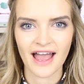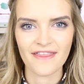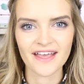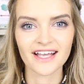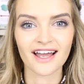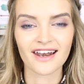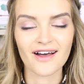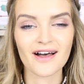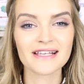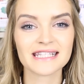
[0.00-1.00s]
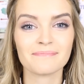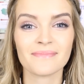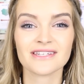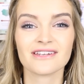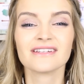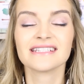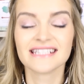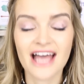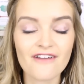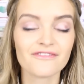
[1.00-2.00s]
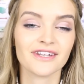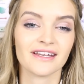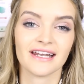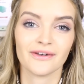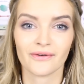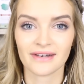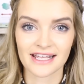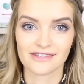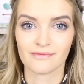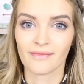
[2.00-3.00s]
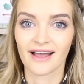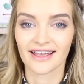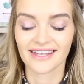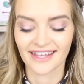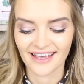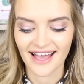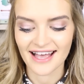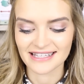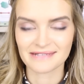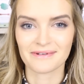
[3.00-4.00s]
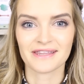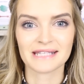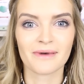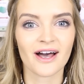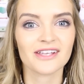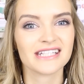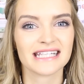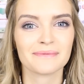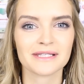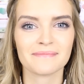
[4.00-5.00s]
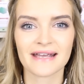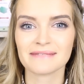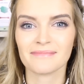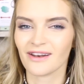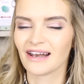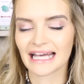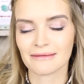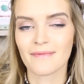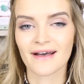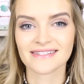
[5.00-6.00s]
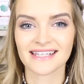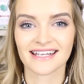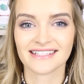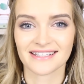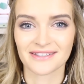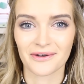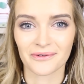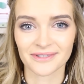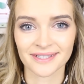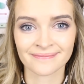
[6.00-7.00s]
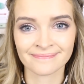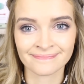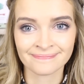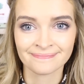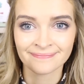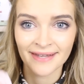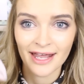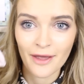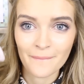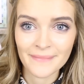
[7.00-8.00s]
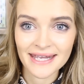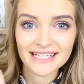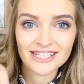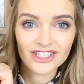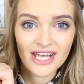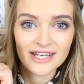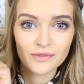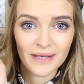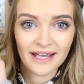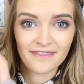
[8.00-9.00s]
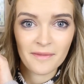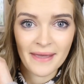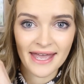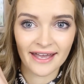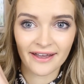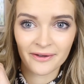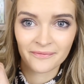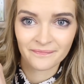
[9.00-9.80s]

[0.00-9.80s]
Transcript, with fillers: I think last but definitely not least from IKEA has to be this purchase, which makes me look like I'm about six years old. Meet Chedwig the pig.